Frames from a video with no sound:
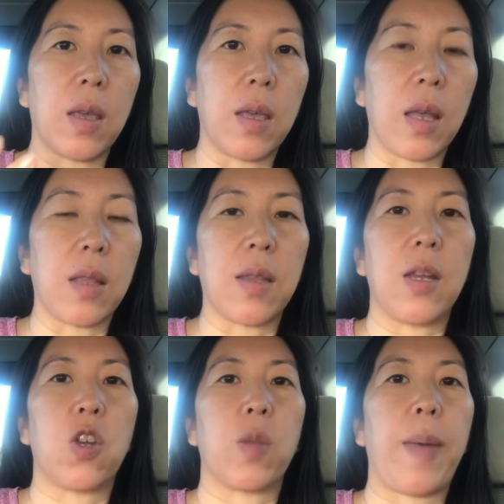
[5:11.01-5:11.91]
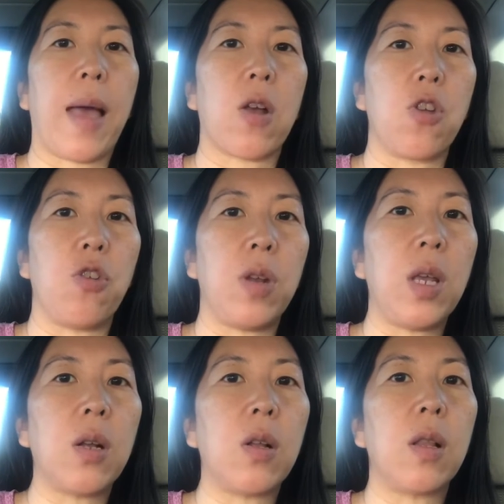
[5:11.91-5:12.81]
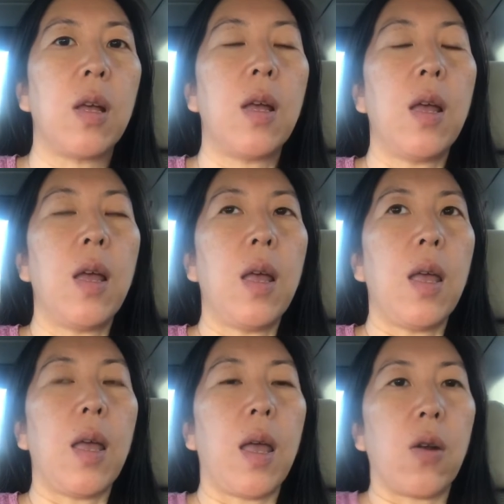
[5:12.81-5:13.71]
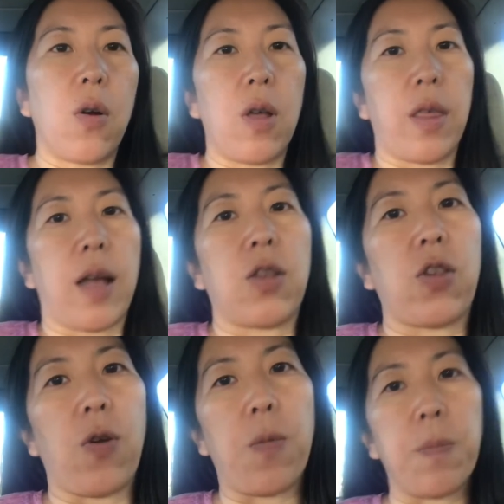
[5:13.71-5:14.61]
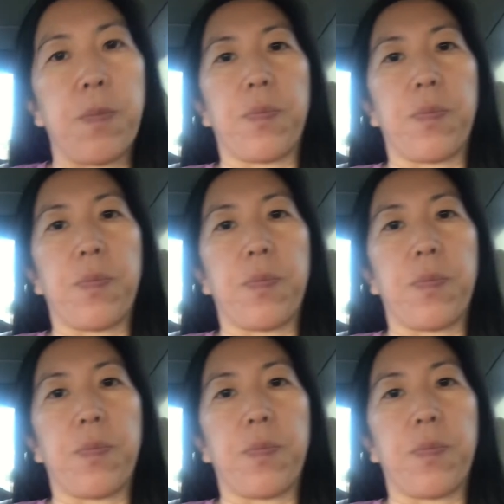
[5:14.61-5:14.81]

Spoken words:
get the stitches back on your needle and all of that. So